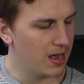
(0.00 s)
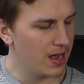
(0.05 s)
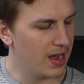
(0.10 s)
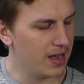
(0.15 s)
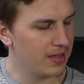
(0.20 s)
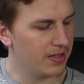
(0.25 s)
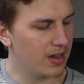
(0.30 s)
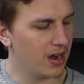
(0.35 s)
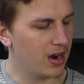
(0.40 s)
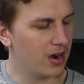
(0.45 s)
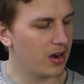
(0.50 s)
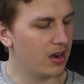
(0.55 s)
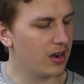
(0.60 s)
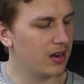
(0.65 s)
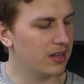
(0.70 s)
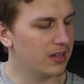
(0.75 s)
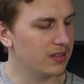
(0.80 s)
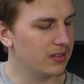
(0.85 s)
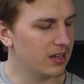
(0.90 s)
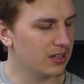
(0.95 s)
and our
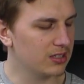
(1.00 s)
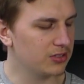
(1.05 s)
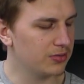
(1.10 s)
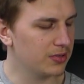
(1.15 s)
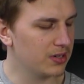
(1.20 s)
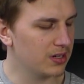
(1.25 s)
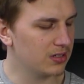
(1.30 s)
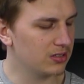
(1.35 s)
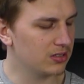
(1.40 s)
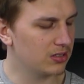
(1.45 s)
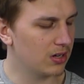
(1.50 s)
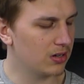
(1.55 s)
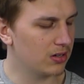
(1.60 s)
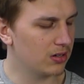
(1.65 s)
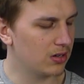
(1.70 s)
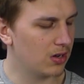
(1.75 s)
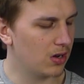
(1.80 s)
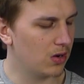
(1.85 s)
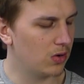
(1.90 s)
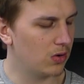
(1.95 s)
index finger is gonna
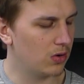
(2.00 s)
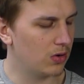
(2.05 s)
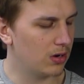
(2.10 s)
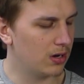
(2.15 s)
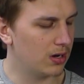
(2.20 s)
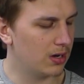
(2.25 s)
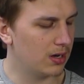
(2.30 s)
go